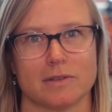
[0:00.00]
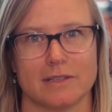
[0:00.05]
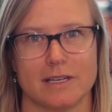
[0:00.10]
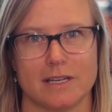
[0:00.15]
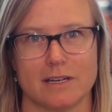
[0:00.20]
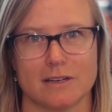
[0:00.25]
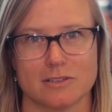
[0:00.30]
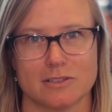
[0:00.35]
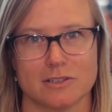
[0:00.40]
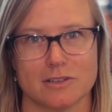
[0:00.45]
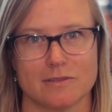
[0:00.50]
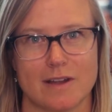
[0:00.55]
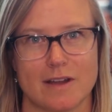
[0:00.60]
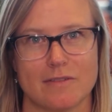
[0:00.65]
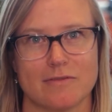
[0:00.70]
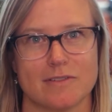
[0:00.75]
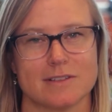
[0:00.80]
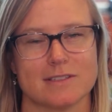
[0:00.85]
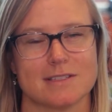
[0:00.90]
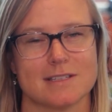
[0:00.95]
leaders are
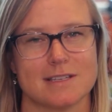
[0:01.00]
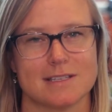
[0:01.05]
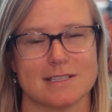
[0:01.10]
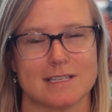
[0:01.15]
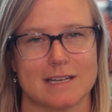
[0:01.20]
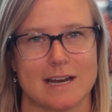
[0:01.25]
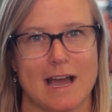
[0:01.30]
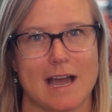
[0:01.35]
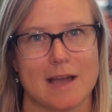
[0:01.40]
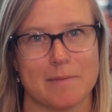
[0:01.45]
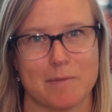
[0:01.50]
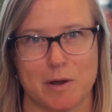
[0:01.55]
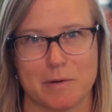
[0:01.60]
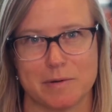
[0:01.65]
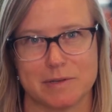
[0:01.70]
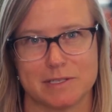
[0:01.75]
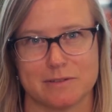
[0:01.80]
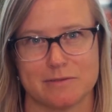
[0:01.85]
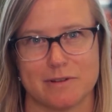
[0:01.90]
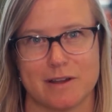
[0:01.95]
references, and I'm
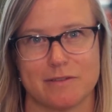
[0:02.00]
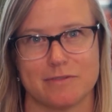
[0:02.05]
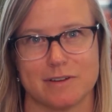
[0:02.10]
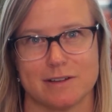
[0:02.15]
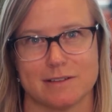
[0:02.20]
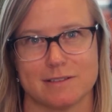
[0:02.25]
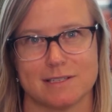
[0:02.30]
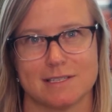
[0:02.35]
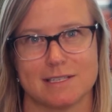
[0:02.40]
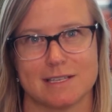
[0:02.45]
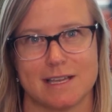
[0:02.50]
always a reference